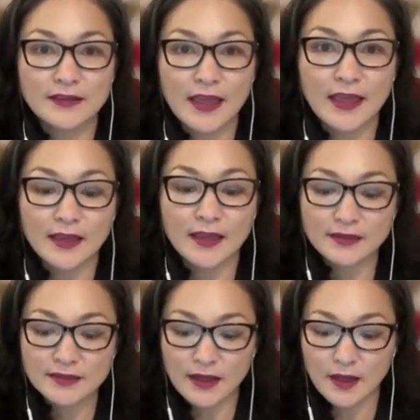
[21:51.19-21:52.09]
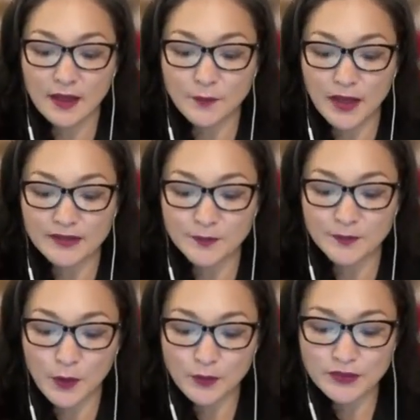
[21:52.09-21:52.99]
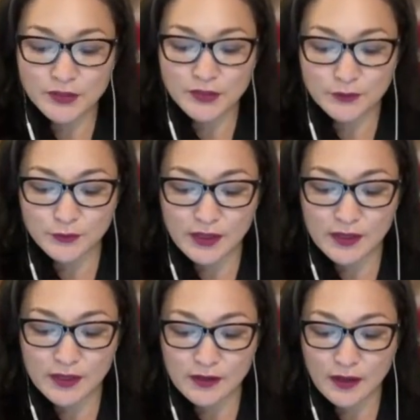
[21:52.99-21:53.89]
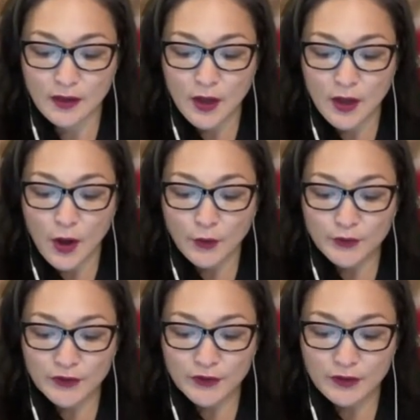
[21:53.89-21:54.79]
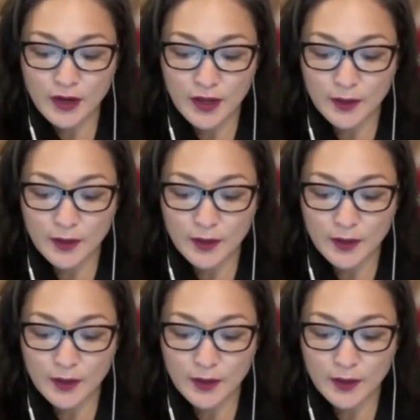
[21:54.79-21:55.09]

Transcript: And I spoke to the owner,